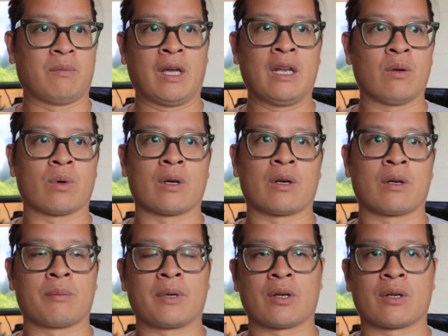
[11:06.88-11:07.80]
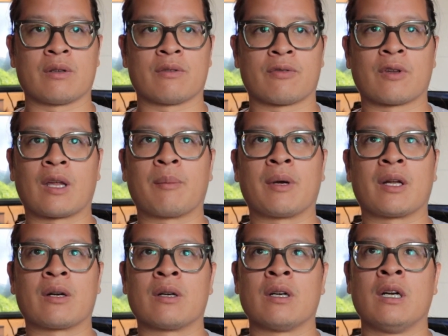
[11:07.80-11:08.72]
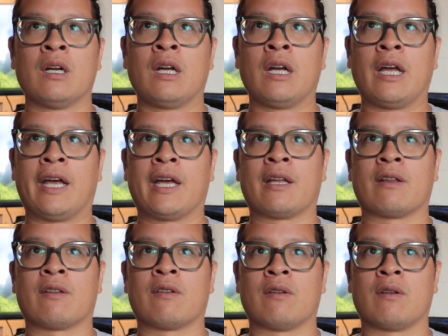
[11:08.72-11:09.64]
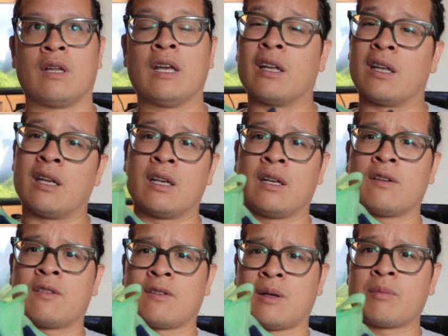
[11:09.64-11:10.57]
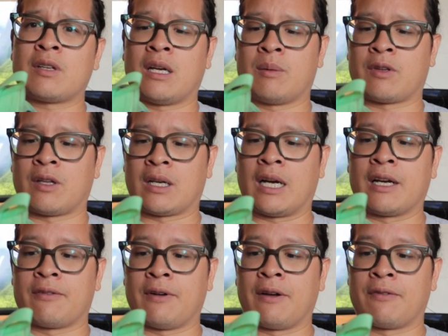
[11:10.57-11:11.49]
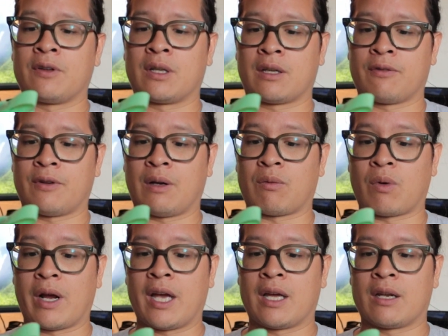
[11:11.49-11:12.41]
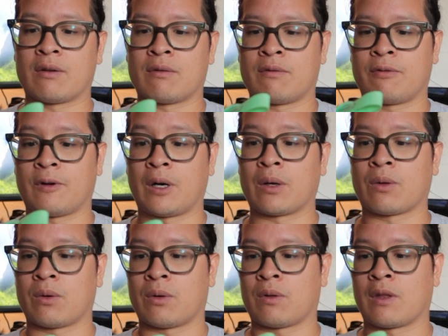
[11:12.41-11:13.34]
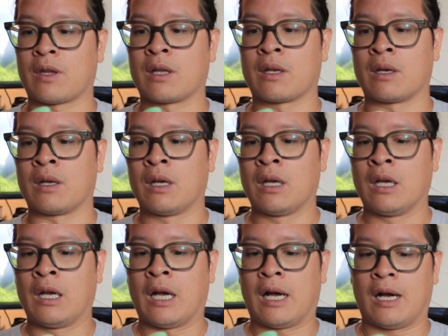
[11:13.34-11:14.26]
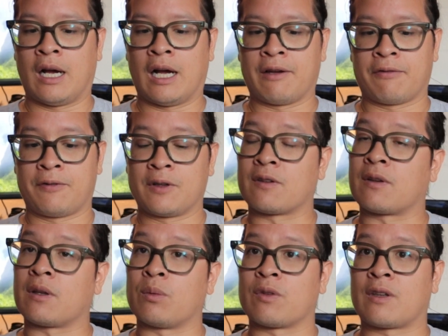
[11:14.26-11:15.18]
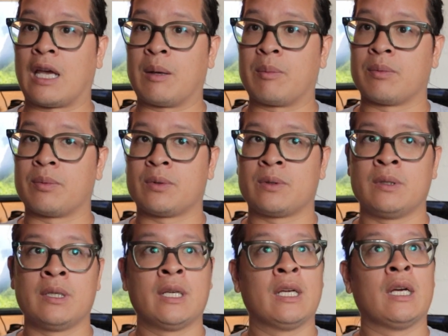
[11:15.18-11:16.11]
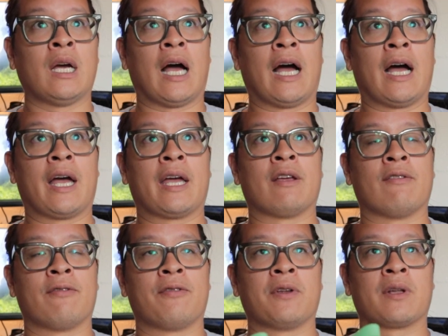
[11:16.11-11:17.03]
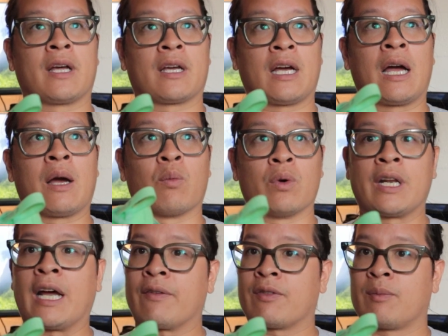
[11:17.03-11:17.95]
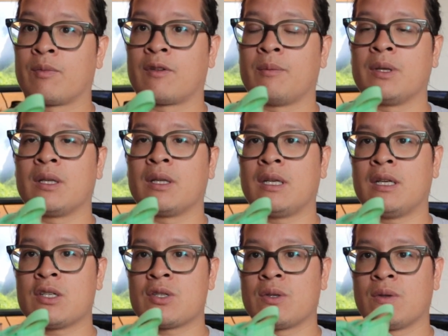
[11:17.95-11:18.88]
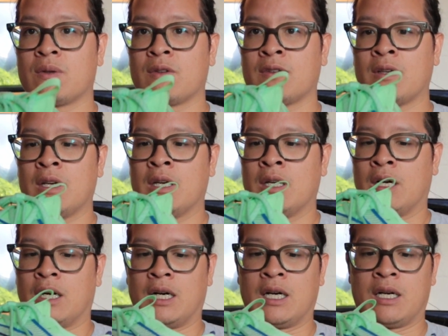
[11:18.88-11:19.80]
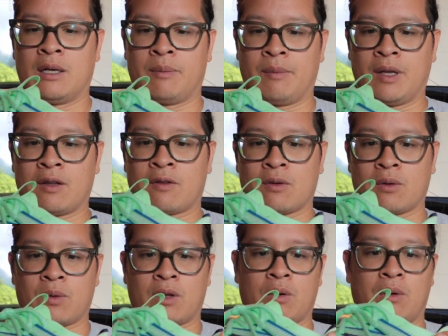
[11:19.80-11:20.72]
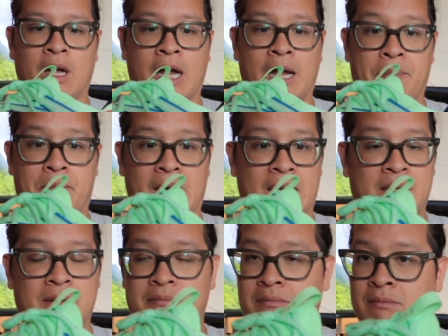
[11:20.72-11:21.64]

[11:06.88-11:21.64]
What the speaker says: anywhere in America for that matter. And it is sometimes like I feel like if I ran farther than I physically was capable, I feel like I would have some stability issues. And so there might